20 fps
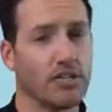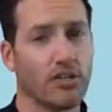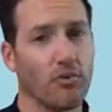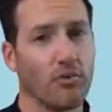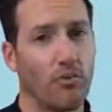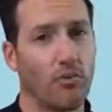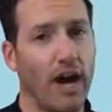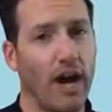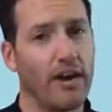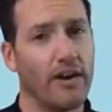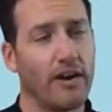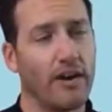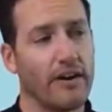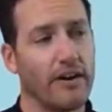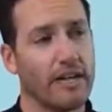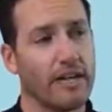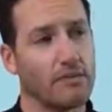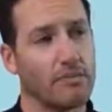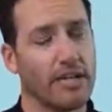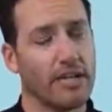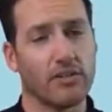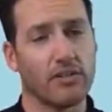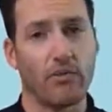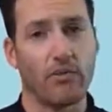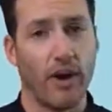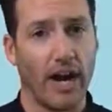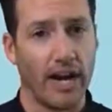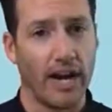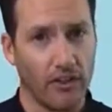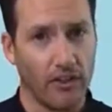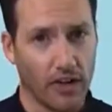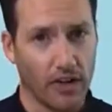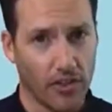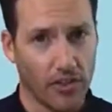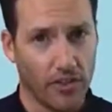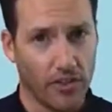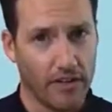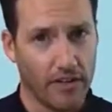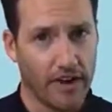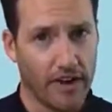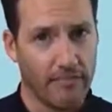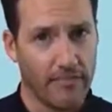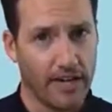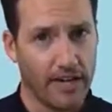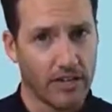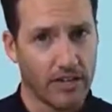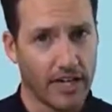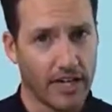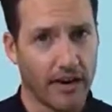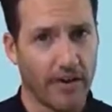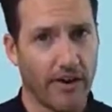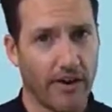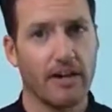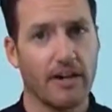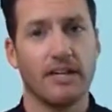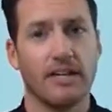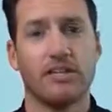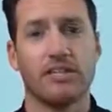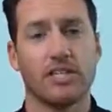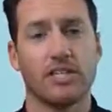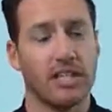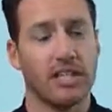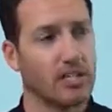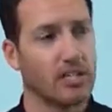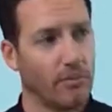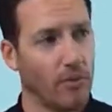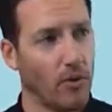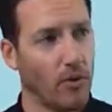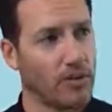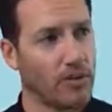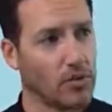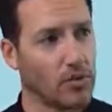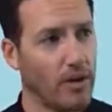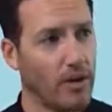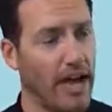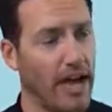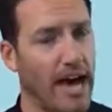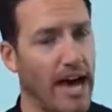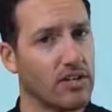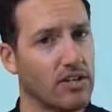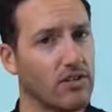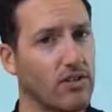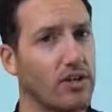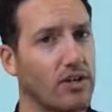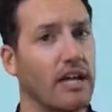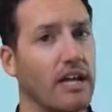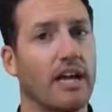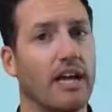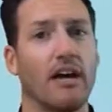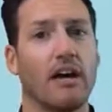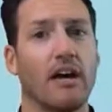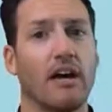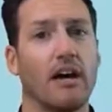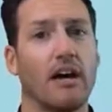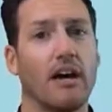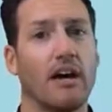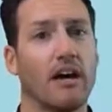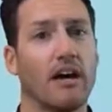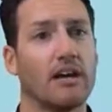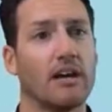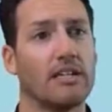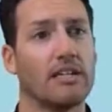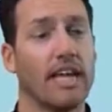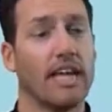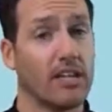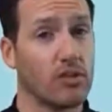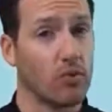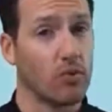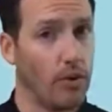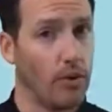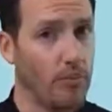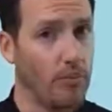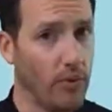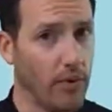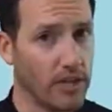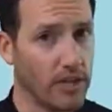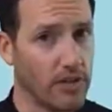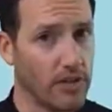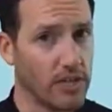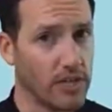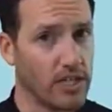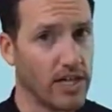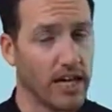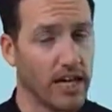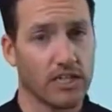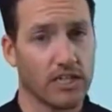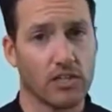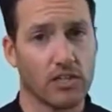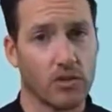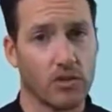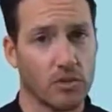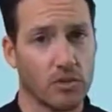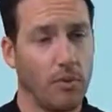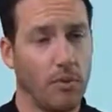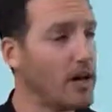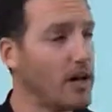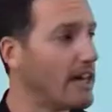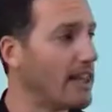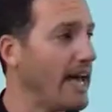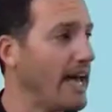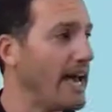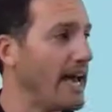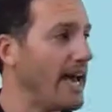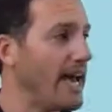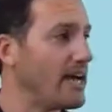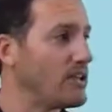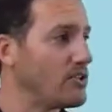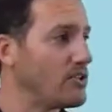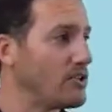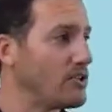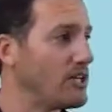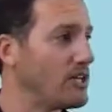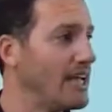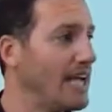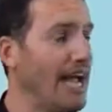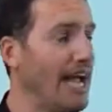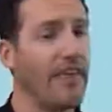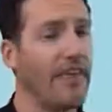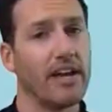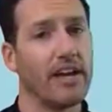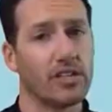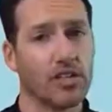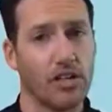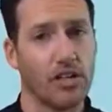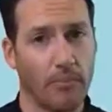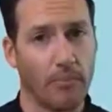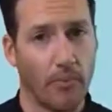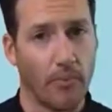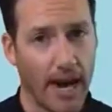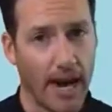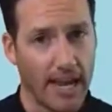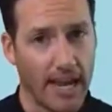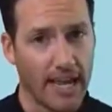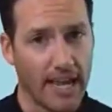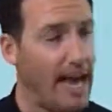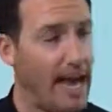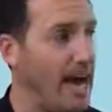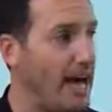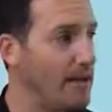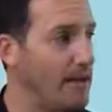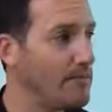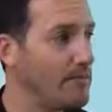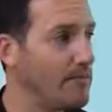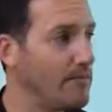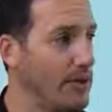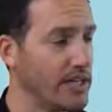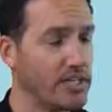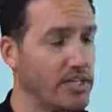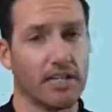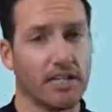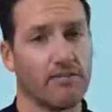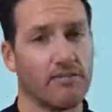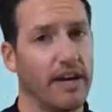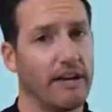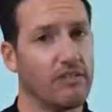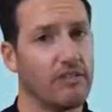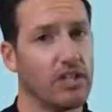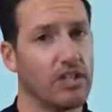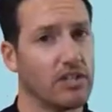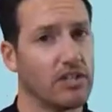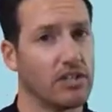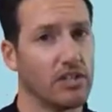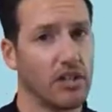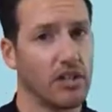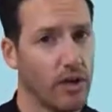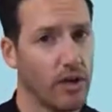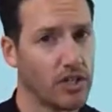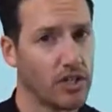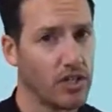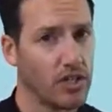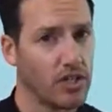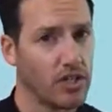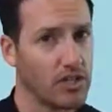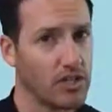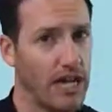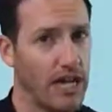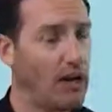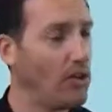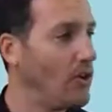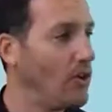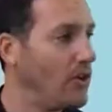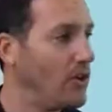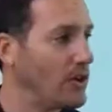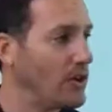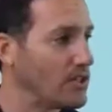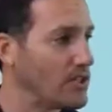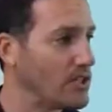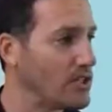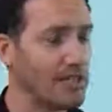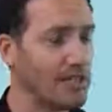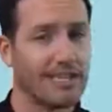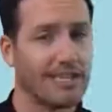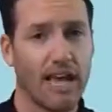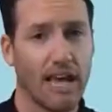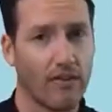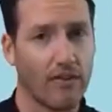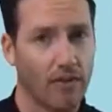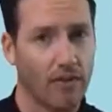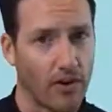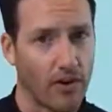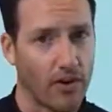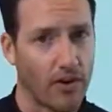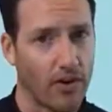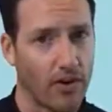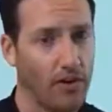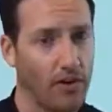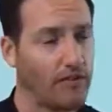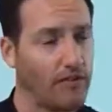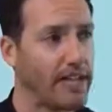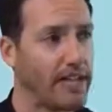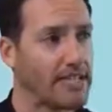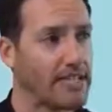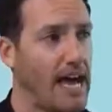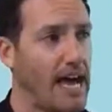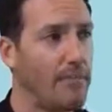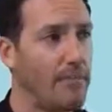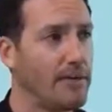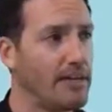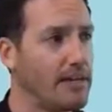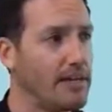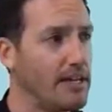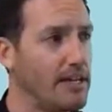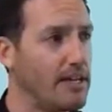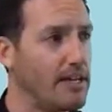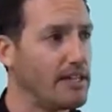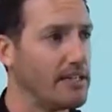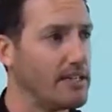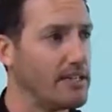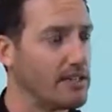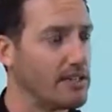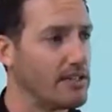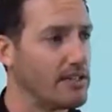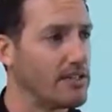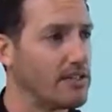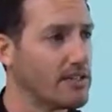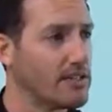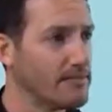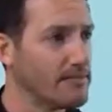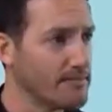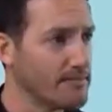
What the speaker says: So the rider is basically riding along at 35 miles an hour, sees some sort of hazard, takes 1.3 seconds to respond to that hazard, and then it's going to brake at 0.65 Gs. And the question is, how long does it take for all of that to happen in distance?